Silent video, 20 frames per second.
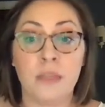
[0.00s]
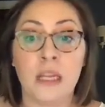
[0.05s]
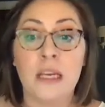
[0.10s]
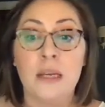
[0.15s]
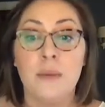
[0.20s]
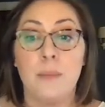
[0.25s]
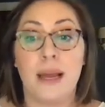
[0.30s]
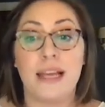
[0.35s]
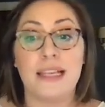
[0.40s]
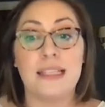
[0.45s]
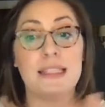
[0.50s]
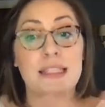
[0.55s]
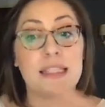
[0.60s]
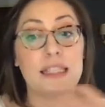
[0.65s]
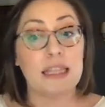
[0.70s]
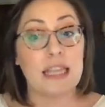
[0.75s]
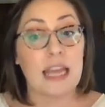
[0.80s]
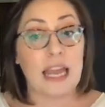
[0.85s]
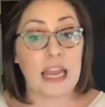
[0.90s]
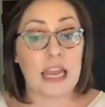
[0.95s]
By
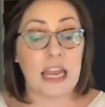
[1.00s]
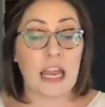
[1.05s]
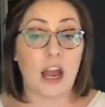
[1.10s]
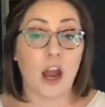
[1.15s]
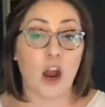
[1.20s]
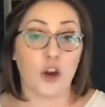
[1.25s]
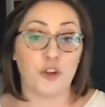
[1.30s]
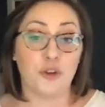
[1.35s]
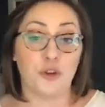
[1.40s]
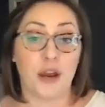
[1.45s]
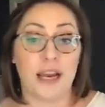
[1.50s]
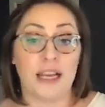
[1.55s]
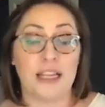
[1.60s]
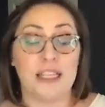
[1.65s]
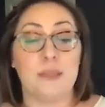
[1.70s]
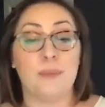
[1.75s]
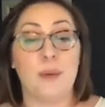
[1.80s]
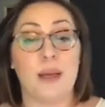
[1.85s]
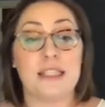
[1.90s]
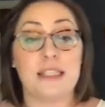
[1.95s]
slaying our dragons,
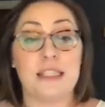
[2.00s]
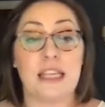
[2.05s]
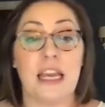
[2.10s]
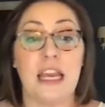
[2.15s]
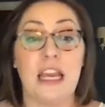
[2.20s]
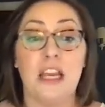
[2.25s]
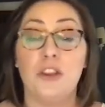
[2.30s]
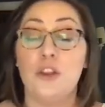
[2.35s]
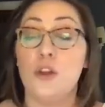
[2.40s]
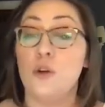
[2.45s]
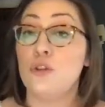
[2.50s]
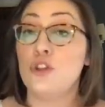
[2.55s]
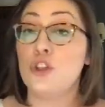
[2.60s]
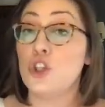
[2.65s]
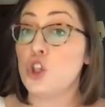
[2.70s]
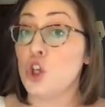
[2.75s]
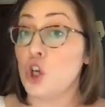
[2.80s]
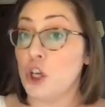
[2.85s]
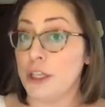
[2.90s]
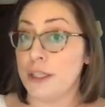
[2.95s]
by slaying those
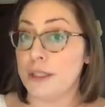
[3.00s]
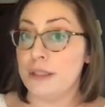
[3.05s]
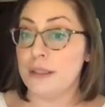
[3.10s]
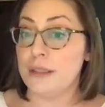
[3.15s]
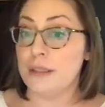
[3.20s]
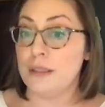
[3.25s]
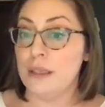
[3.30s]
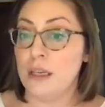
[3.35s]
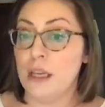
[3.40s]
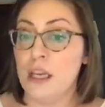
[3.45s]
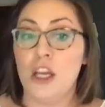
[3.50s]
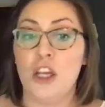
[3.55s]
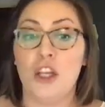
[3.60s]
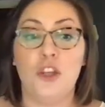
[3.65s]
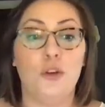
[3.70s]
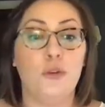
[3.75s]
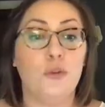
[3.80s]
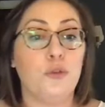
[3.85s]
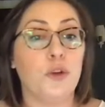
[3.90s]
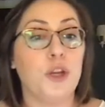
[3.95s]
shoulds,
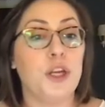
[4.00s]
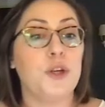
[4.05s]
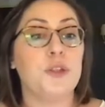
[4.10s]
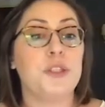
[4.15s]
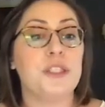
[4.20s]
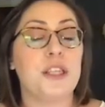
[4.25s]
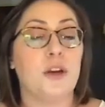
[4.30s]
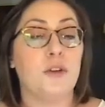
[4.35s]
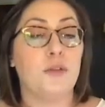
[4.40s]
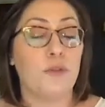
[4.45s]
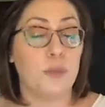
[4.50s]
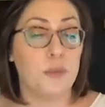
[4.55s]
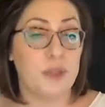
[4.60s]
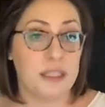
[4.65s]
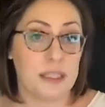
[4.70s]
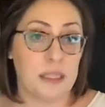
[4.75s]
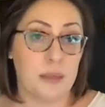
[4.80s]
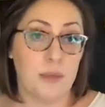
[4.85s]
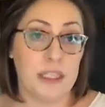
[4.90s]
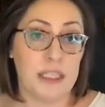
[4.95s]
you free yourself from these
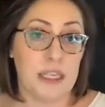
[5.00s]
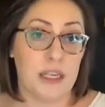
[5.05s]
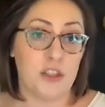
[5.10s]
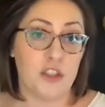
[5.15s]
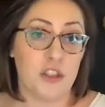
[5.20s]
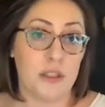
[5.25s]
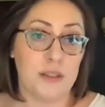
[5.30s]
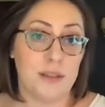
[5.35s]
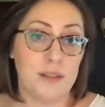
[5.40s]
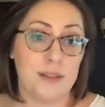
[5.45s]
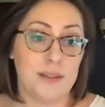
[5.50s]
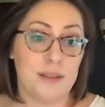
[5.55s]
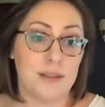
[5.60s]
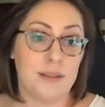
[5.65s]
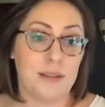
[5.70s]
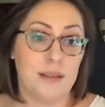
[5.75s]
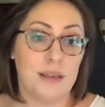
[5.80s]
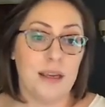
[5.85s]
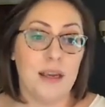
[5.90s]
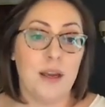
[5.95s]
limitations,
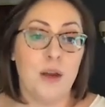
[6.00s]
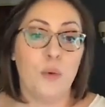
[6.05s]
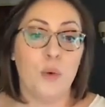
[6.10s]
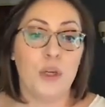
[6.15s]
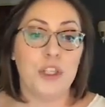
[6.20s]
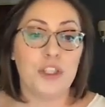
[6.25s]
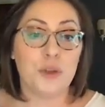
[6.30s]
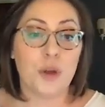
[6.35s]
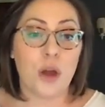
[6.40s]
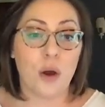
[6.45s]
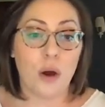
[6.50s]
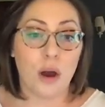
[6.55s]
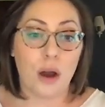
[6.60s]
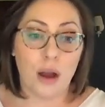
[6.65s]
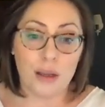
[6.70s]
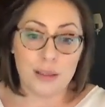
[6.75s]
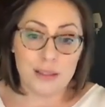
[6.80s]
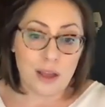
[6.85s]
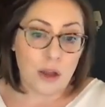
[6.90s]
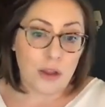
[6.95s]
which
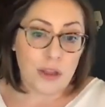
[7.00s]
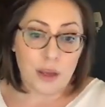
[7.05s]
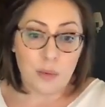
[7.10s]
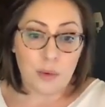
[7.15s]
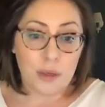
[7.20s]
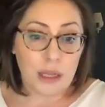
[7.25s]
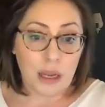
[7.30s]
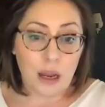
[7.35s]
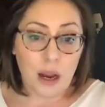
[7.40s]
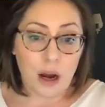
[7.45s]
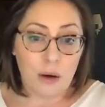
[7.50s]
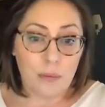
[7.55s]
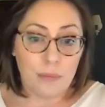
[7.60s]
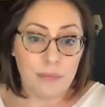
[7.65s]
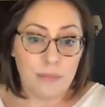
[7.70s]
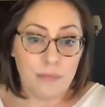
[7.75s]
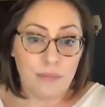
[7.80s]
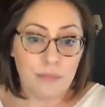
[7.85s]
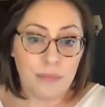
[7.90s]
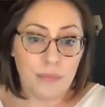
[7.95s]
is all they really are.
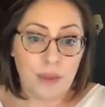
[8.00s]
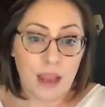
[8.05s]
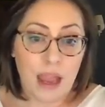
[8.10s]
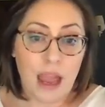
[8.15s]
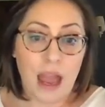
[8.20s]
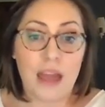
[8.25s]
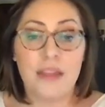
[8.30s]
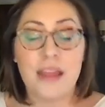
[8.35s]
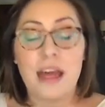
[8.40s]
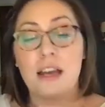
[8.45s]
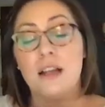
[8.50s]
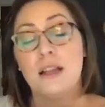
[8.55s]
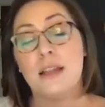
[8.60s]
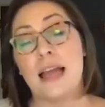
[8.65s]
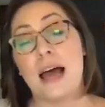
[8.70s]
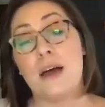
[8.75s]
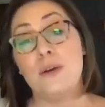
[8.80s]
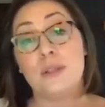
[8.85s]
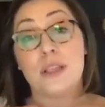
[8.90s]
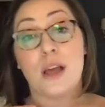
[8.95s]
And that
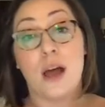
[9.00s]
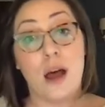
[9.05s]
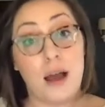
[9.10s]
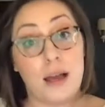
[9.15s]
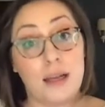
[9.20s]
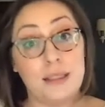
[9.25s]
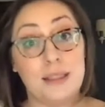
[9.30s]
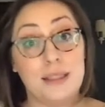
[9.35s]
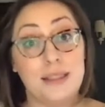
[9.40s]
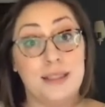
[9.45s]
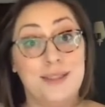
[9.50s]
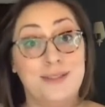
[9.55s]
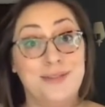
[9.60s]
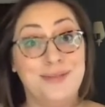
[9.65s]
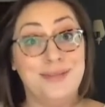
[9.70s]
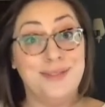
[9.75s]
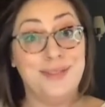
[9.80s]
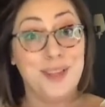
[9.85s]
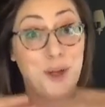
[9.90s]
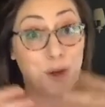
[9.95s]
allows us,
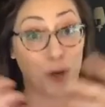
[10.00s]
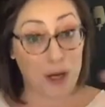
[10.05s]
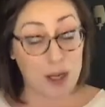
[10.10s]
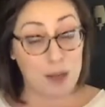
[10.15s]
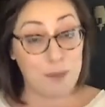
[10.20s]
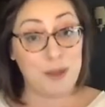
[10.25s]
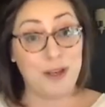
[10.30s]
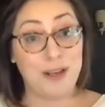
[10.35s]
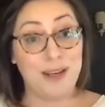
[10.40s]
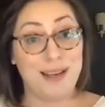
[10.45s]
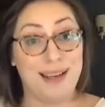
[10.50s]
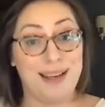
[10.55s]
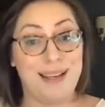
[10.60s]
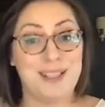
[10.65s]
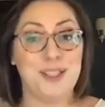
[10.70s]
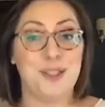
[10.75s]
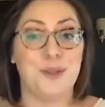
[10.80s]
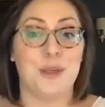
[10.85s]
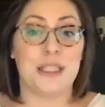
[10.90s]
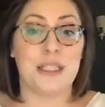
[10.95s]
your community,
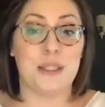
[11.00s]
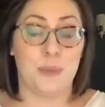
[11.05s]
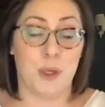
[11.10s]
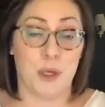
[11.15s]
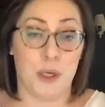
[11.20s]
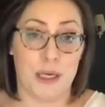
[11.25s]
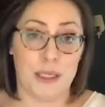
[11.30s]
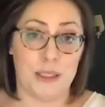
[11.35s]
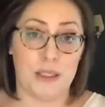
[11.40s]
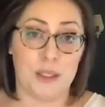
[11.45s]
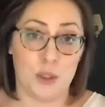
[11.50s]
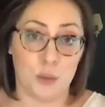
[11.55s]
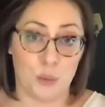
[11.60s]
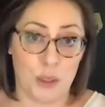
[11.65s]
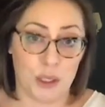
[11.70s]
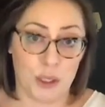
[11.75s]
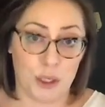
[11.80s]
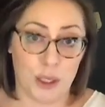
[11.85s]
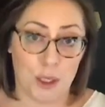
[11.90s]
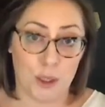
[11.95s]
to experience the
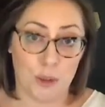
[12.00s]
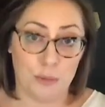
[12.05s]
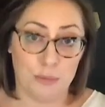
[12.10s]
real you.